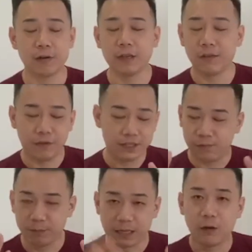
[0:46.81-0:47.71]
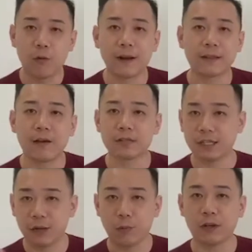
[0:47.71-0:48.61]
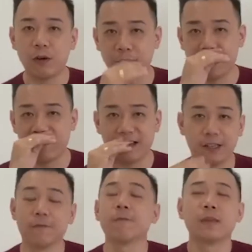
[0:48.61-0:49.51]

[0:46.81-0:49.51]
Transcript: So if it's below one thousand, it will not be effective.